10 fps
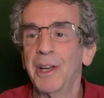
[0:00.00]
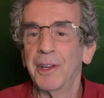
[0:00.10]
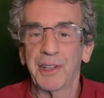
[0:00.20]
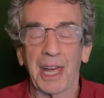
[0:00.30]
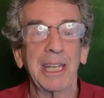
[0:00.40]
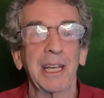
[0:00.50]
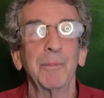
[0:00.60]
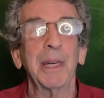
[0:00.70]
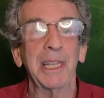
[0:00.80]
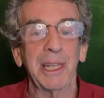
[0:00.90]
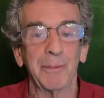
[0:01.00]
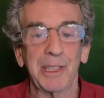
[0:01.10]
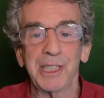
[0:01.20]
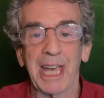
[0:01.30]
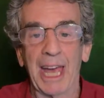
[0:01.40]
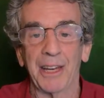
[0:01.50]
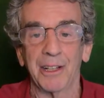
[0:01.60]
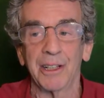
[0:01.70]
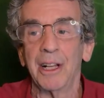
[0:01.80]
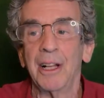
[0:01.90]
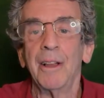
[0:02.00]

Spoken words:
psychic medium and channel.